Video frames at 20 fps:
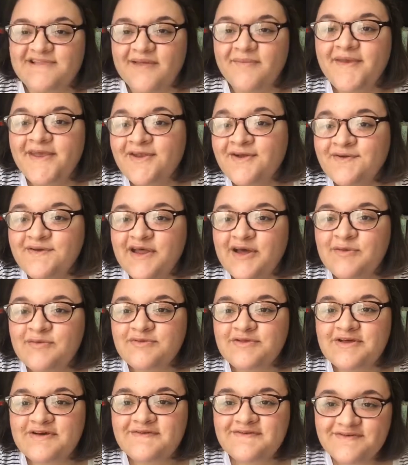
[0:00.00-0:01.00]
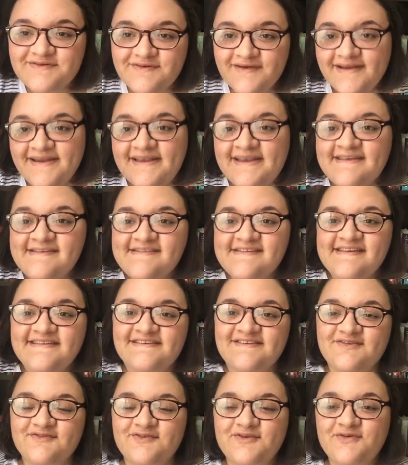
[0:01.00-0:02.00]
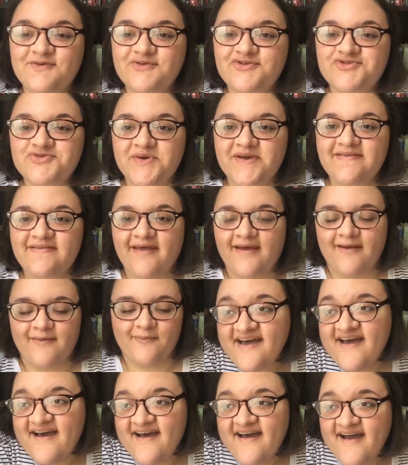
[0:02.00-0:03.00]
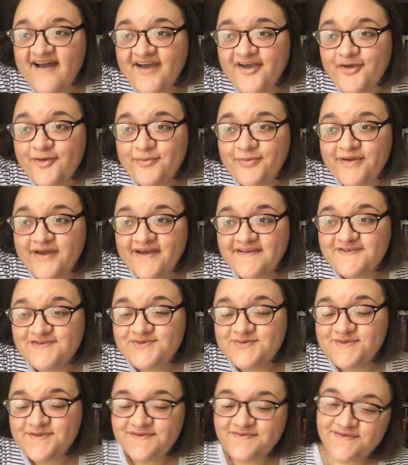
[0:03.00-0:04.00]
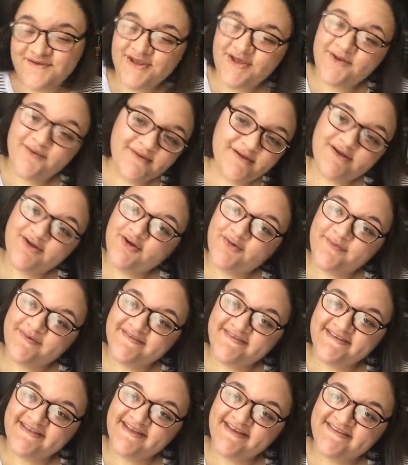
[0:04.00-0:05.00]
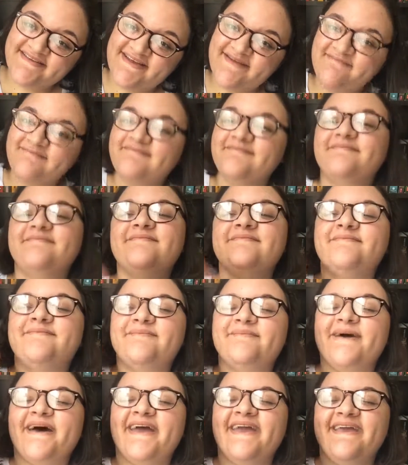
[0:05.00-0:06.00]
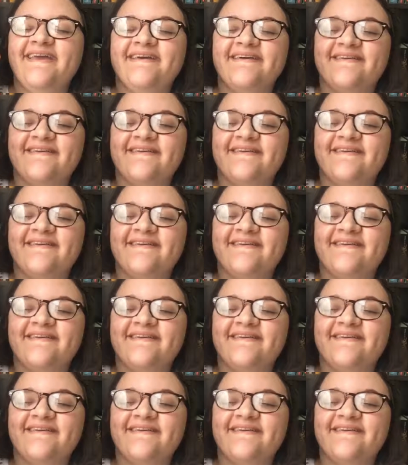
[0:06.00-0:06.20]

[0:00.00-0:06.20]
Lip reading: Let me know down below if you read any of these and if you enjoyed them. I hope you guys enjoyed this video, and I hope I'll see you next time. Bye!